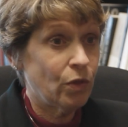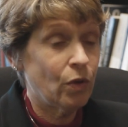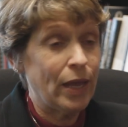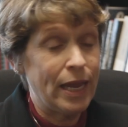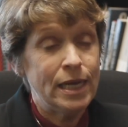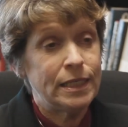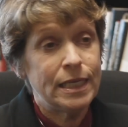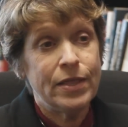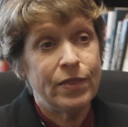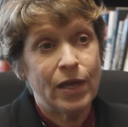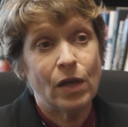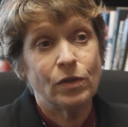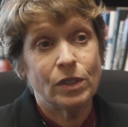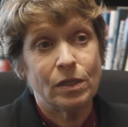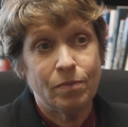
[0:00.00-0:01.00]
the
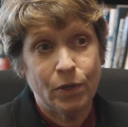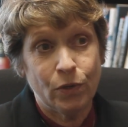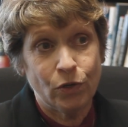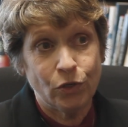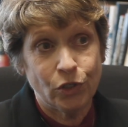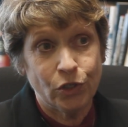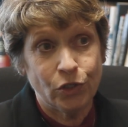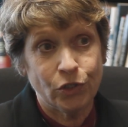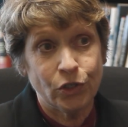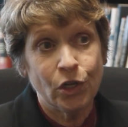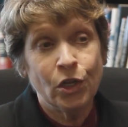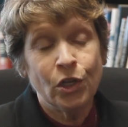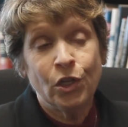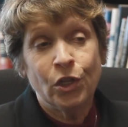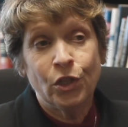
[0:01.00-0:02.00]
18,000 marriages
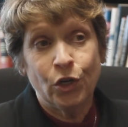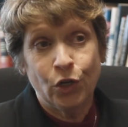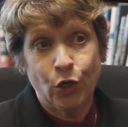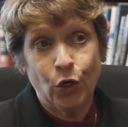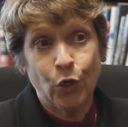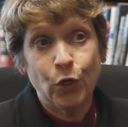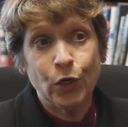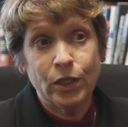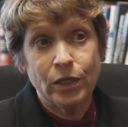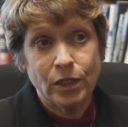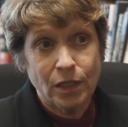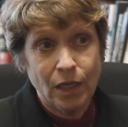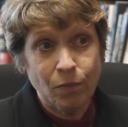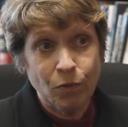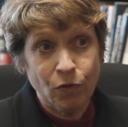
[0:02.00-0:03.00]
that occurred in the
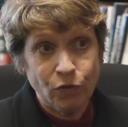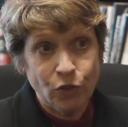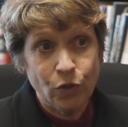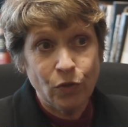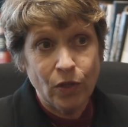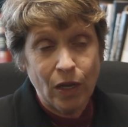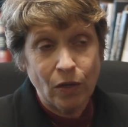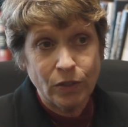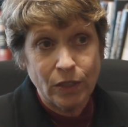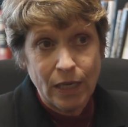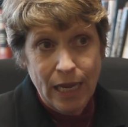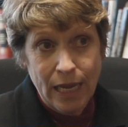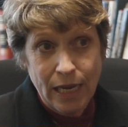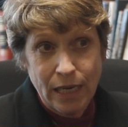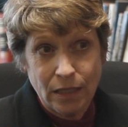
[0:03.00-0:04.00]
summer of
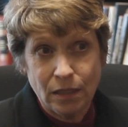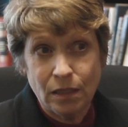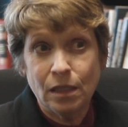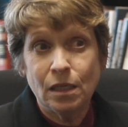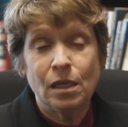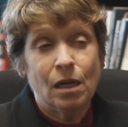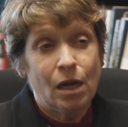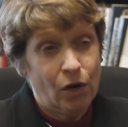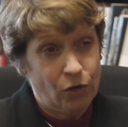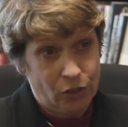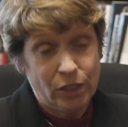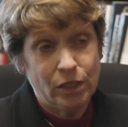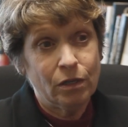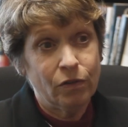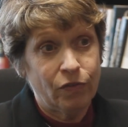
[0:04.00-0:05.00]
2008 are
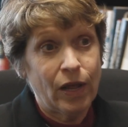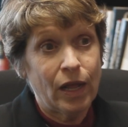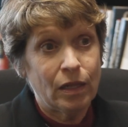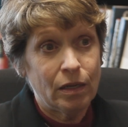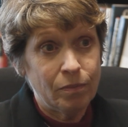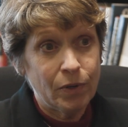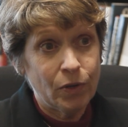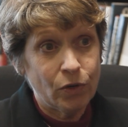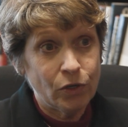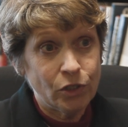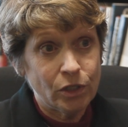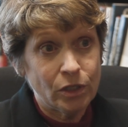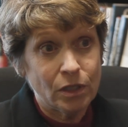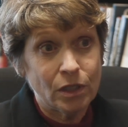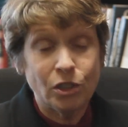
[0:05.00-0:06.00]
still valid marriages.